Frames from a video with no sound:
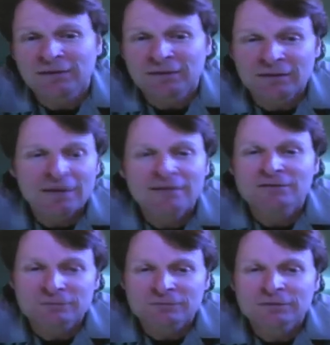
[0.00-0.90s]

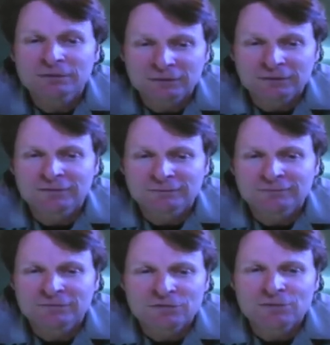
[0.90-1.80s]
That's really,
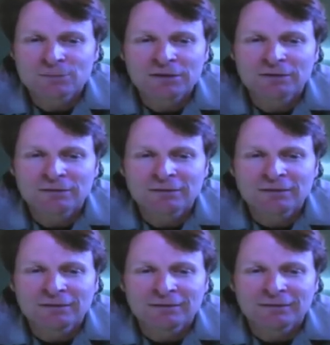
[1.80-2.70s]
to me,
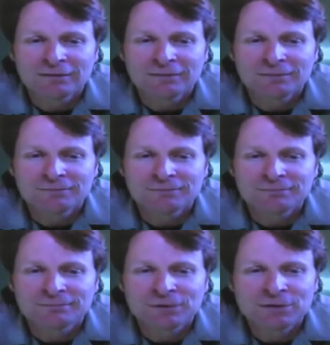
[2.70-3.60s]
uh,
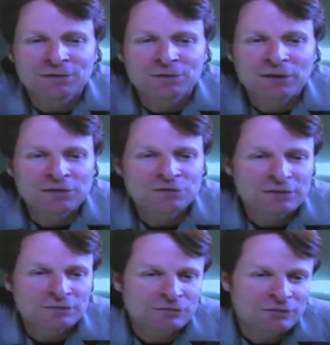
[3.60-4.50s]
one of the greatest
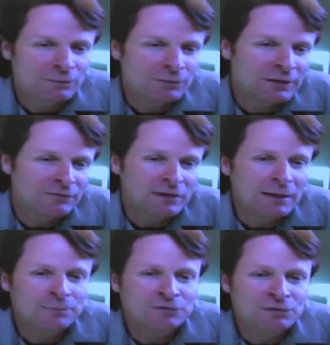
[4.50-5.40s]
gifts that we have the
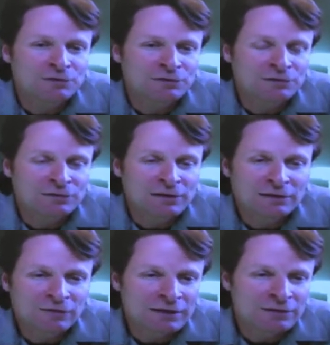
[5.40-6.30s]
opportunity to take
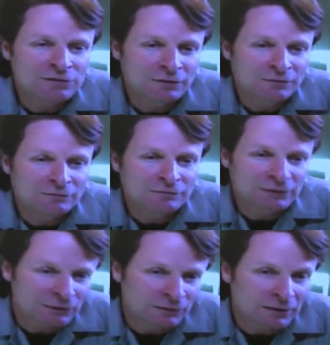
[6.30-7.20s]
advantage of in
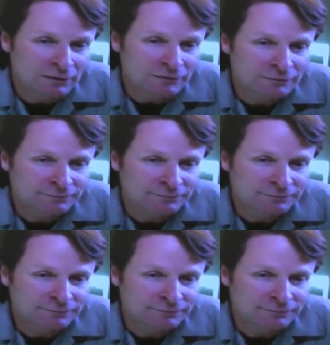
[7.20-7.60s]
our life.